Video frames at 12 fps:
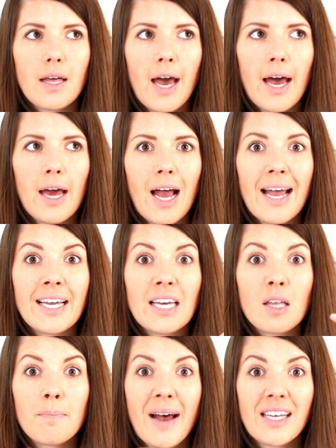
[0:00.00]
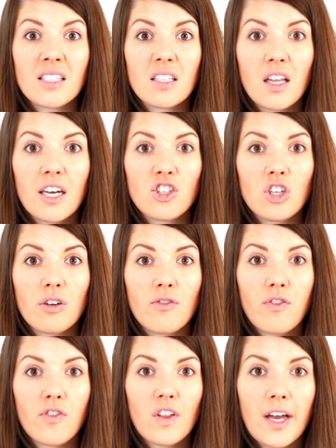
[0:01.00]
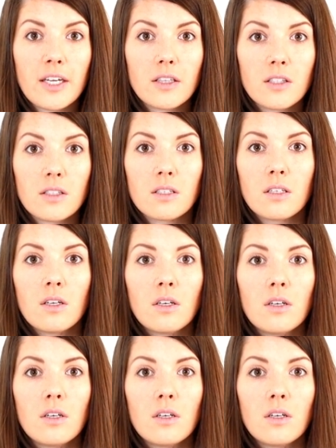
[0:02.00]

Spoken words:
that I get the best selection of flights,